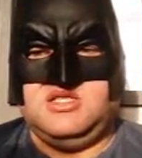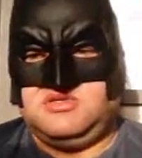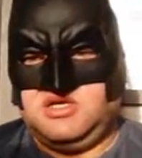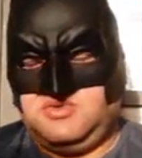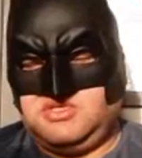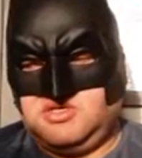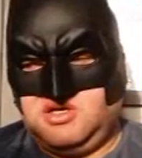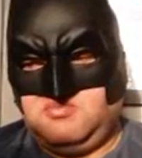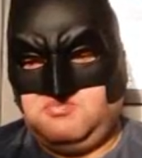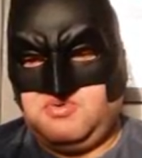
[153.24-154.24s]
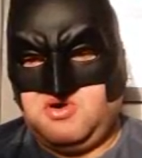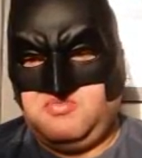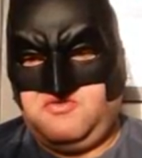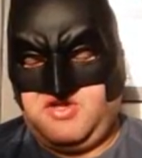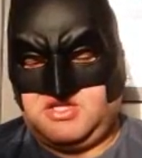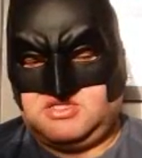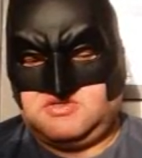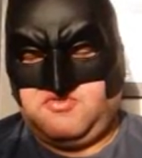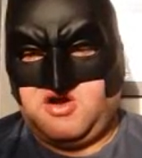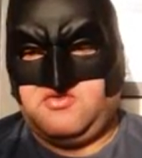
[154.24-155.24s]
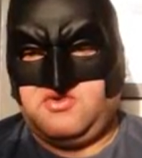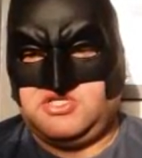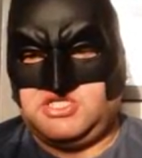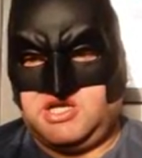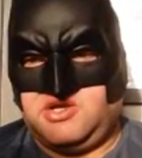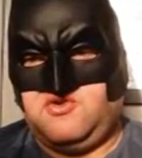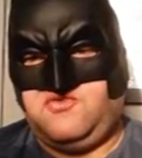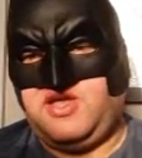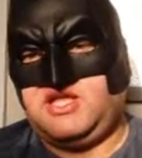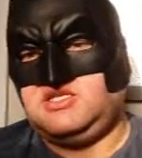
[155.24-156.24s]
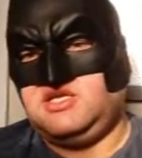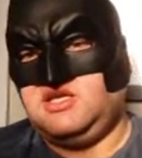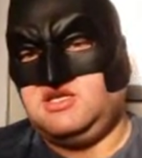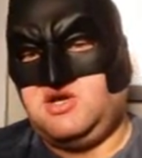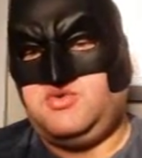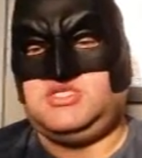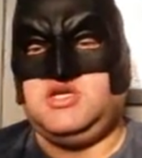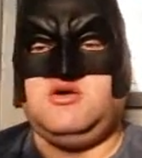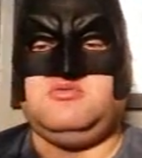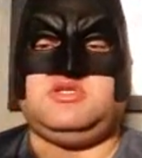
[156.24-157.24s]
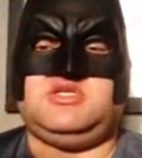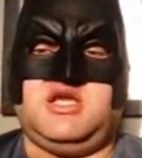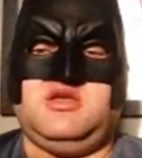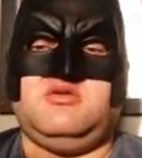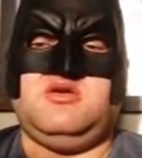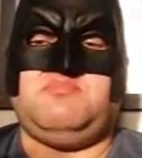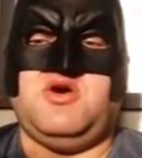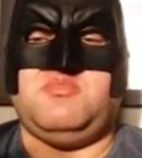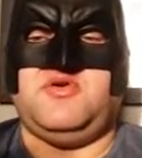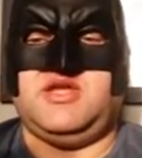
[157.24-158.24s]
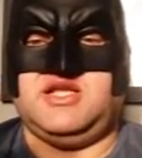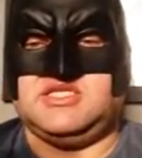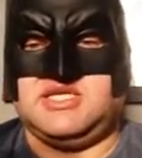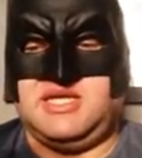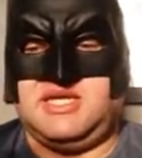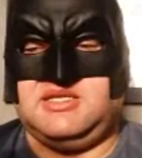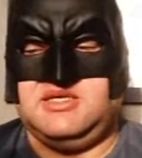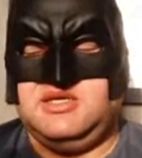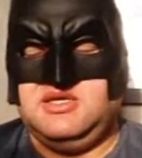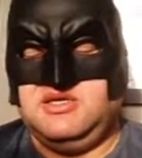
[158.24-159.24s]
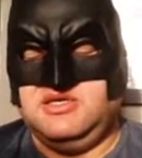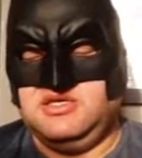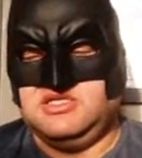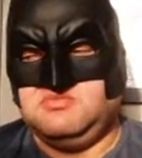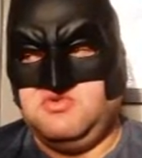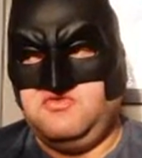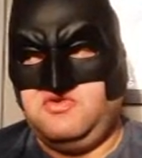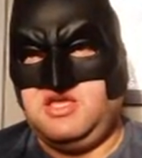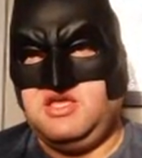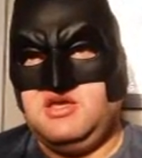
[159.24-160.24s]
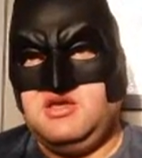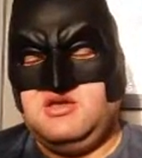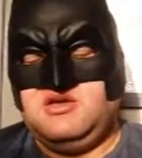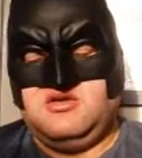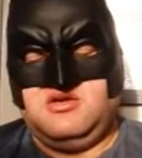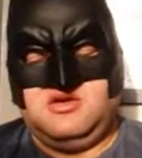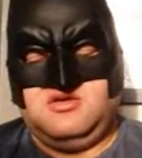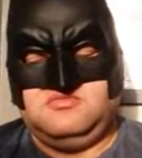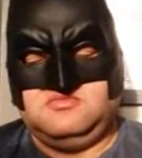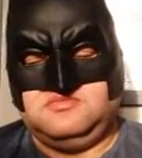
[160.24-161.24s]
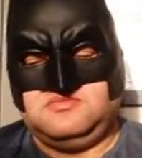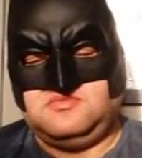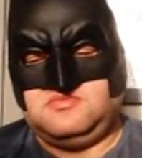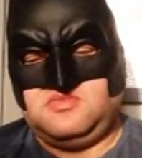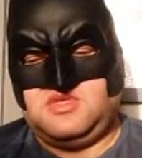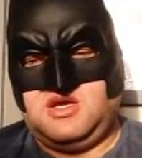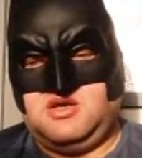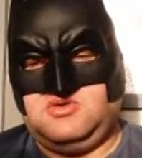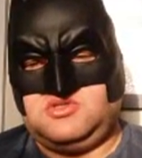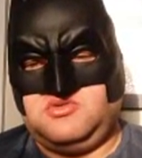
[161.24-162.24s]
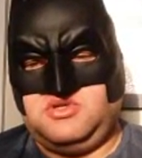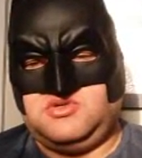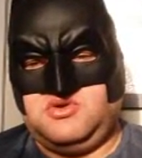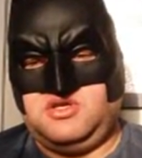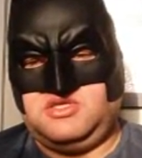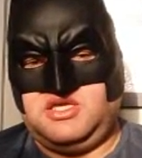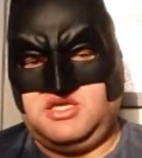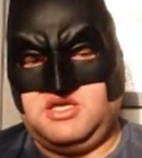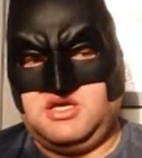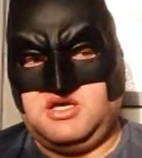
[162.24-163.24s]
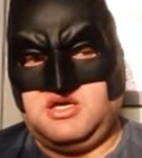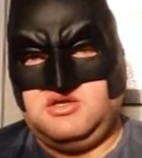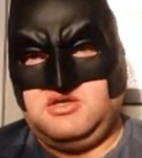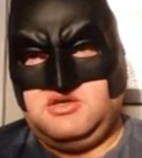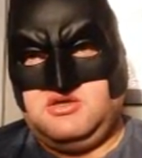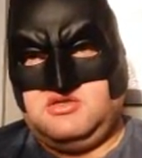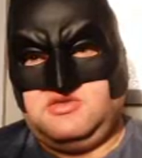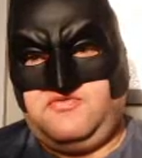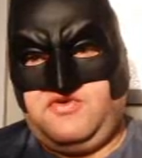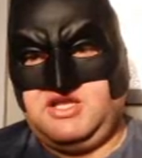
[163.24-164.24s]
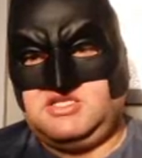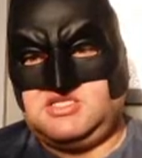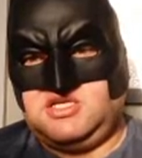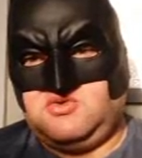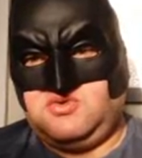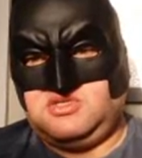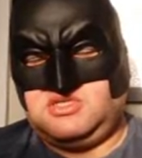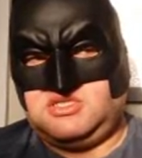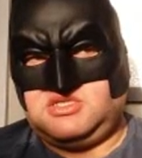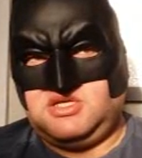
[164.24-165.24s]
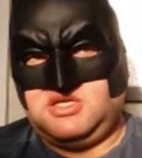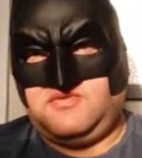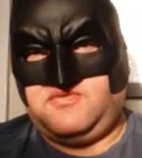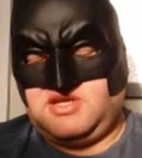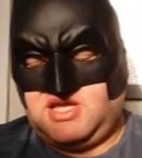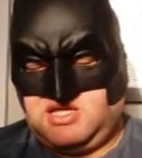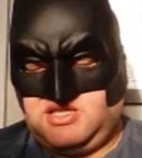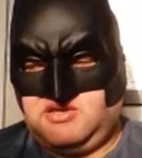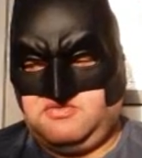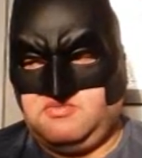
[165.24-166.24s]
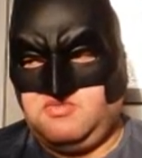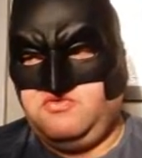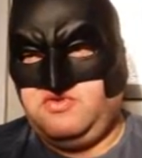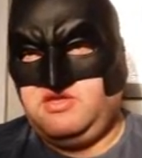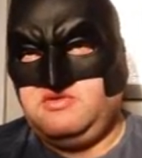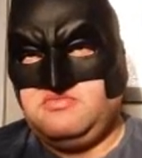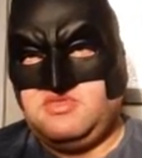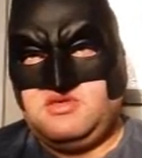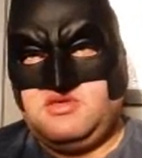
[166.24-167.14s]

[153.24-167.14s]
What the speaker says: loved how we saw Boba Fett's father, Jango Fett, and how we saw Boba Fett as a kid in this movie. I also enjoyed the fight sequence in the finale of the movie.